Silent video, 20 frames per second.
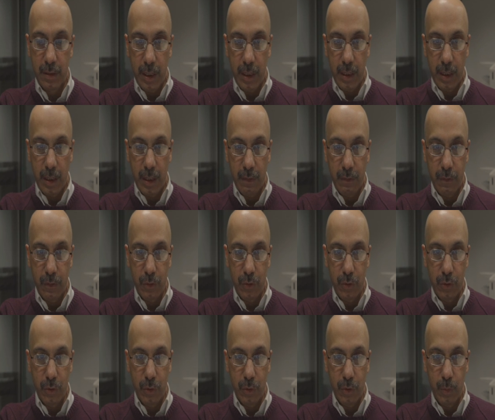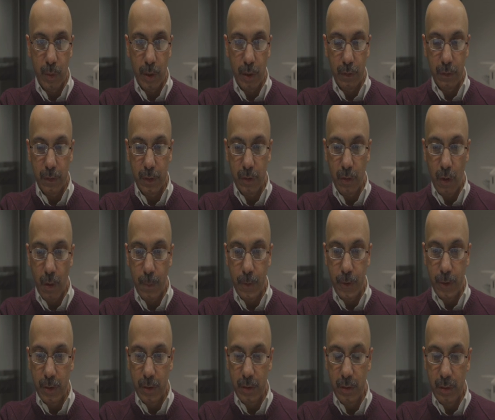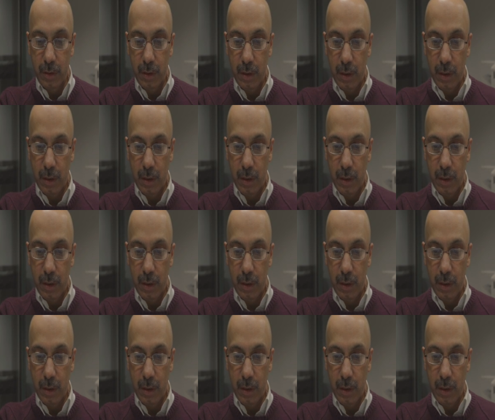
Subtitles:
They have to choose one of this option.